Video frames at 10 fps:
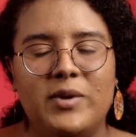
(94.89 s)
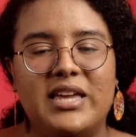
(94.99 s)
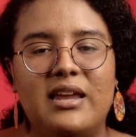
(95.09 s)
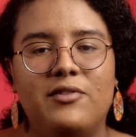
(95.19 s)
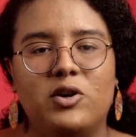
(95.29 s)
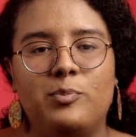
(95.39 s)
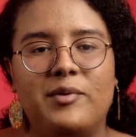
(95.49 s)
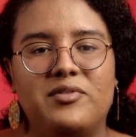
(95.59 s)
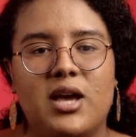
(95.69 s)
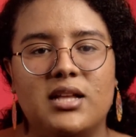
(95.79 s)
We can have a group
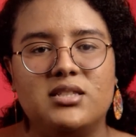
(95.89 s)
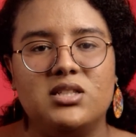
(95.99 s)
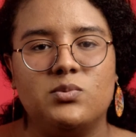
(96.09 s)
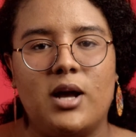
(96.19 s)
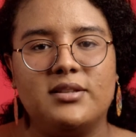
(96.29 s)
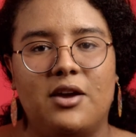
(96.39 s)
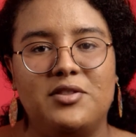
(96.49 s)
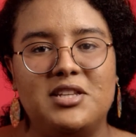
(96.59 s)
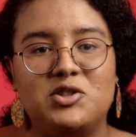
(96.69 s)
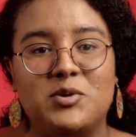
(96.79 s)
of Nazis walk
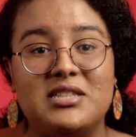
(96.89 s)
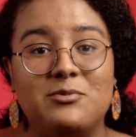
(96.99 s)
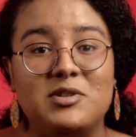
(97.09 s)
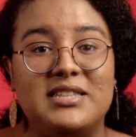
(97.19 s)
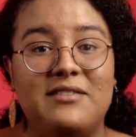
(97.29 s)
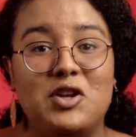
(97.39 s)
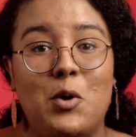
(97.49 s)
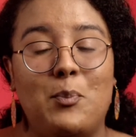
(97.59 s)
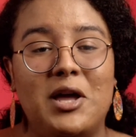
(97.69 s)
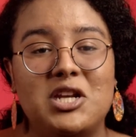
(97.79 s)
down these streets and receive
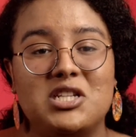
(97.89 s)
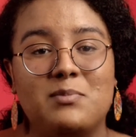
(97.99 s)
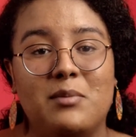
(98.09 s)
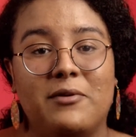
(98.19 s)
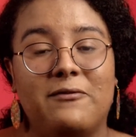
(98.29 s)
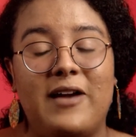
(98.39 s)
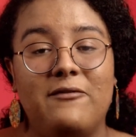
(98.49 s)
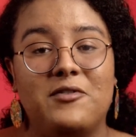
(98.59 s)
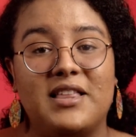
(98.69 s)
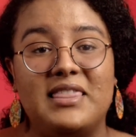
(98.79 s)
no punishment, but
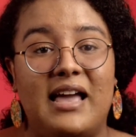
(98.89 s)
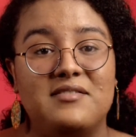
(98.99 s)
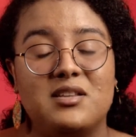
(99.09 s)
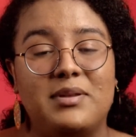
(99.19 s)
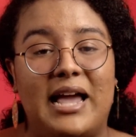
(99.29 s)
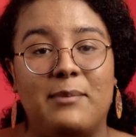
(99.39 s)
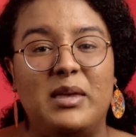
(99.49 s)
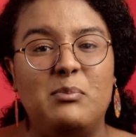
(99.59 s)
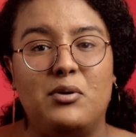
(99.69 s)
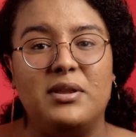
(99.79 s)
fight for the lives of black
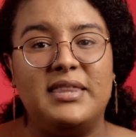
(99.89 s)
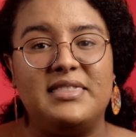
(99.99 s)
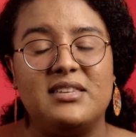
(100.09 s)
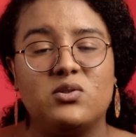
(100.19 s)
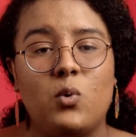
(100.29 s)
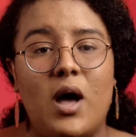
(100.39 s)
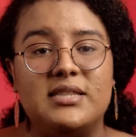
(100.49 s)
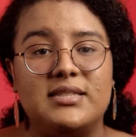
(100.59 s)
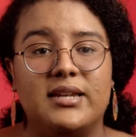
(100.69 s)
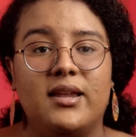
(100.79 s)
people and let the
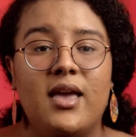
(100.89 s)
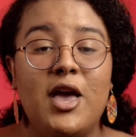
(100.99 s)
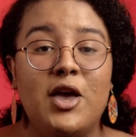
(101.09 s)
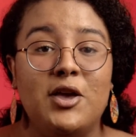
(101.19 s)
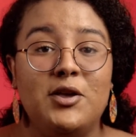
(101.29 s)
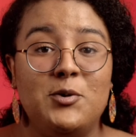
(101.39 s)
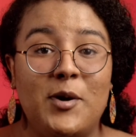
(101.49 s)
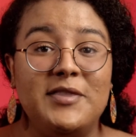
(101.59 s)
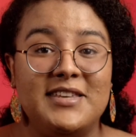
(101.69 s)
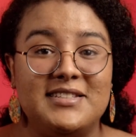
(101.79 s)
squads in. You
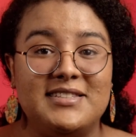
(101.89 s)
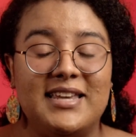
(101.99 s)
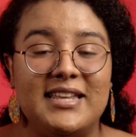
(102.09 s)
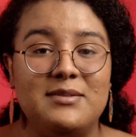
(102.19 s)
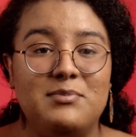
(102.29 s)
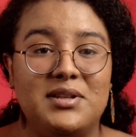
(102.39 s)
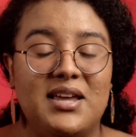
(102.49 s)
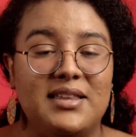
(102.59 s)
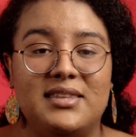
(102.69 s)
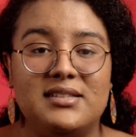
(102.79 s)
want this skin, but
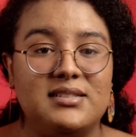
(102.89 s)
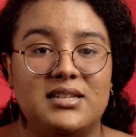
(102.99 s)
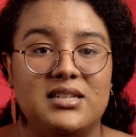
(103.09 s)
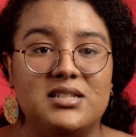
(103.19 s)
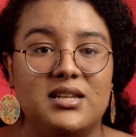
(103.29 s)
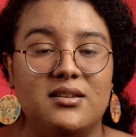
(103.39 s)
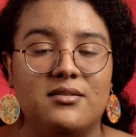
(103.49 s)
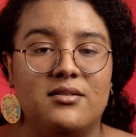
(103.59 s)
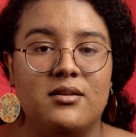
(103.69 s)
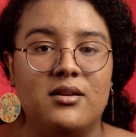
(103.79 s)
not this condition.
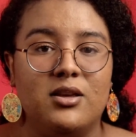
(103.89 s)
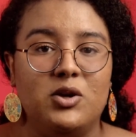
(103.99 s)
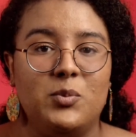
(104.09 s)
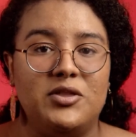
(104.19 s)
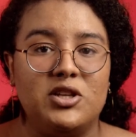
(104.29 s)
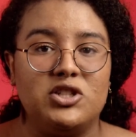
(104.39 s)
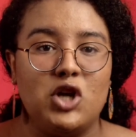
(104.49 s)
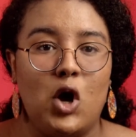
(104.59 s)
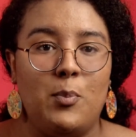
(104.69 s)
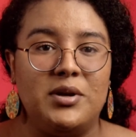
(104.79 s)
You want the
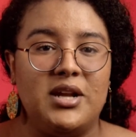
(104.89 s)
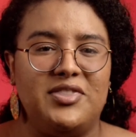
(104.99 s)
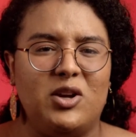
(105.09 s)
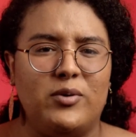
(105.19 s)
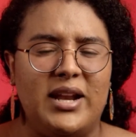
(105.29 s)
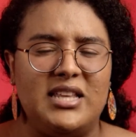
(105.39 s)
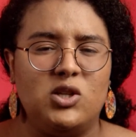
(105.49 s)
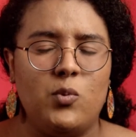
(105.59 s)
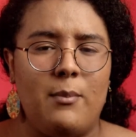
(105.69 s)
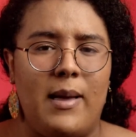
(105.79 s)
show, but not the
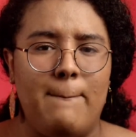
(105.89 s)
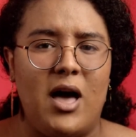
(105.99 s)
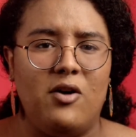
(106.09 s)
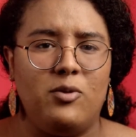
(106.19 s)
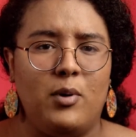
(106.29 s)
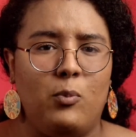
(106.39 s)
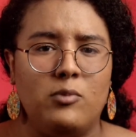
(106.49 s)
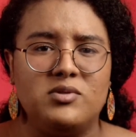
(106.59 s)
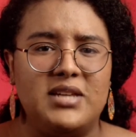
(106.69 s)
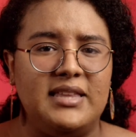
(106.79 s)
credits. You want my mouth, but
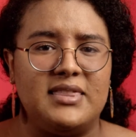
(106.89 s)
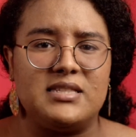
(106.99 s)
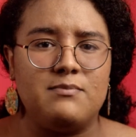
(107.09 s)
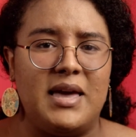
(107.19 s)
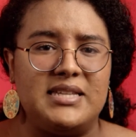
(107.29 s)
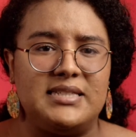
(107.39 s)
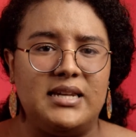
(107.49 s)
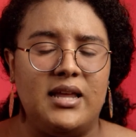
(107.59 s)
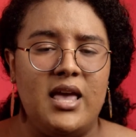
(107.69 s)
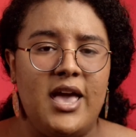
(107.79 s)
won't take this
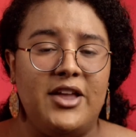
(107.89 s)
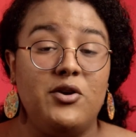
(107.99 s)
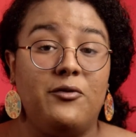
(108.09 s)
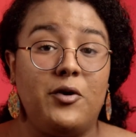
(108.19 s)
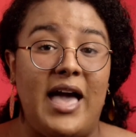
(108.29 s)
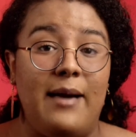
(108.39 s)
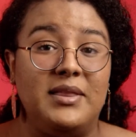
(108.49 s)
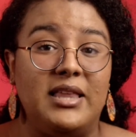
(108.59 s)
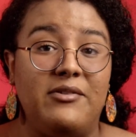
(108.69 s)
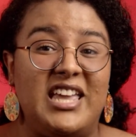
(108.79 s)
medicine. In your
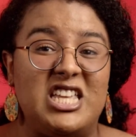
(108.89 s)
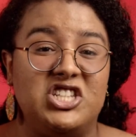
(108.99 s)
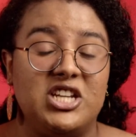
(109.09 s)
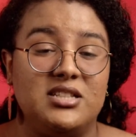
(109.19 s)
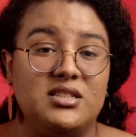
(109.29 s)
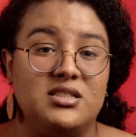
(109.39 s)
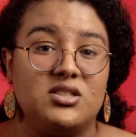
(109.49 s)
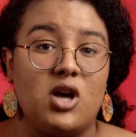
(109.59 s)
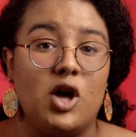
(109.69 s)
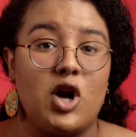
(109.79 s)
vocabulary, injustice
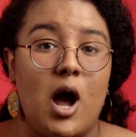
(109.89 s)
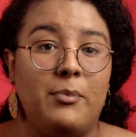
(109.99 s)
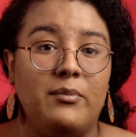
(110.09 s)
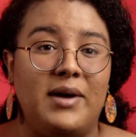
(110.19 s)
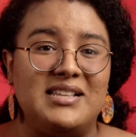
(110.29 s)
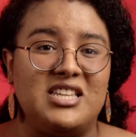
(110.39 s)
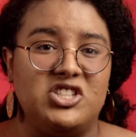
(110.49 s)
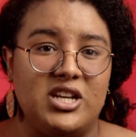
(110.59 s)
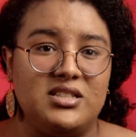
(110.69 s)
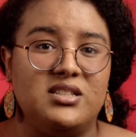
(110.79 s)
is called compromise,
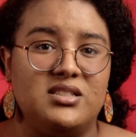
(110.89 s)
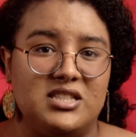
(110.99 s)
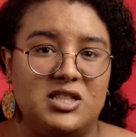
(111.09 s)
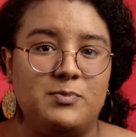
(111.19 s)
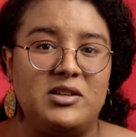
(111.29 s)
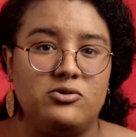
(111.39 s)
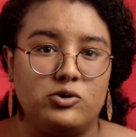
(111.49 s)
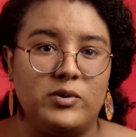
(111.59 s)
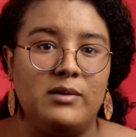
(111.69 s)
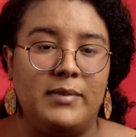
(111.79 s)
and justice is special
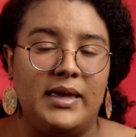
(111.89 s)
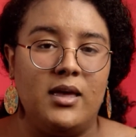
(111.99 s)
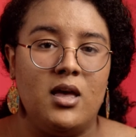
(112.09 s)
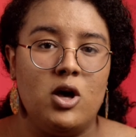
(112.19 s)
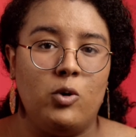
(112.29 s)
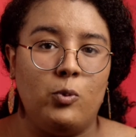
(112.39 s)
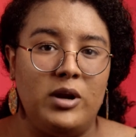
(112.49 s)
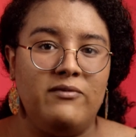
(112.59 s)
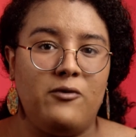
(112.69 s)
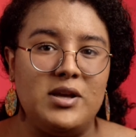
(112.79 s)
treatment.
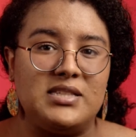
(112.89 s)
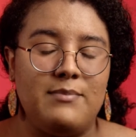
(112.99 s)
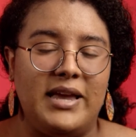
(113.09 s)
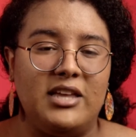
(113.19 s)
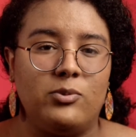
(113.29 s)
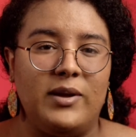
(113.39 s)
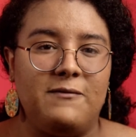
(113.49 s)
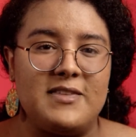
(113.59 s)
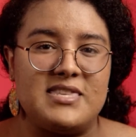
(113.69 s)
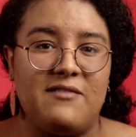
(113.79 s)
One voice and make it
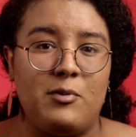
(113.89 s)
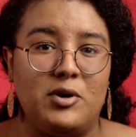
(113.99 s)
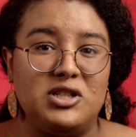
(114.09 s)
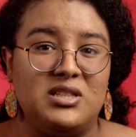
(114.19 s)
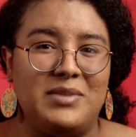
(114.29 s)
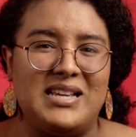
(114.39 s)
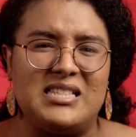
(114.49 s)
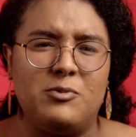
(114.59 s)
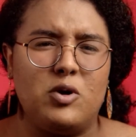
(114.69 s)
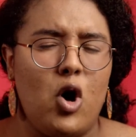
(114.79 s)
3/5 of a person,
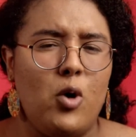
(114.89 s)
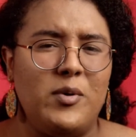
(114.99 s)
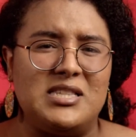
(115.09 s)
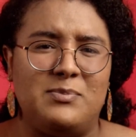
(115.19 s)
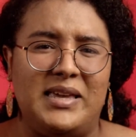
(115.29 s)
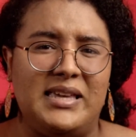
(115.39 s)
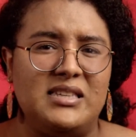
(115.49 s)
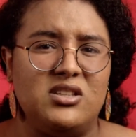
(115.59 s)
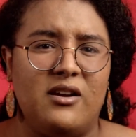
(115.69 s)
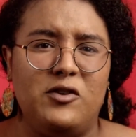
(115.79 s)
because it would always be
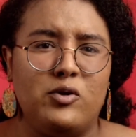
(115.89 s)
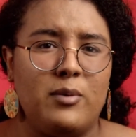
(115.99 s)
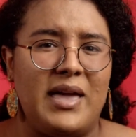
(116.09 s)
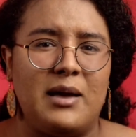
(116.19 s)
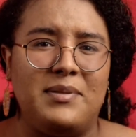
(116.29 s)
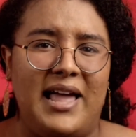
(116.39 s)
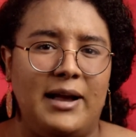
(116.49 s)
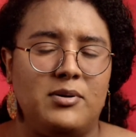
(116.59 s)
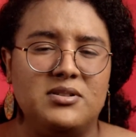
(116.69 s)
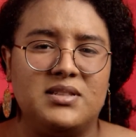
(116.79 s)
easier if you could make a
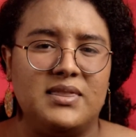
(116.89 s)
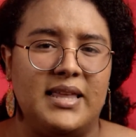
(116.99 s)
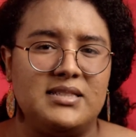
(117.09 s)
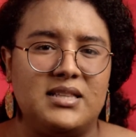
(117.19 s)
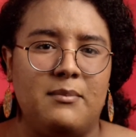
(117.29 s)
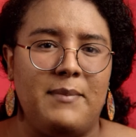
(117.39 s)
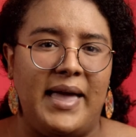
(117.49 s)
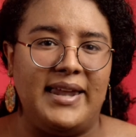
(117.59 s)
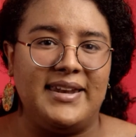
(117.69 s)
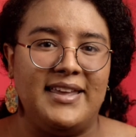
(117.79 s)
black person less than a
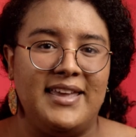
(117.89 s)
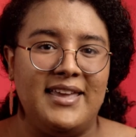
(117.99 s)
man.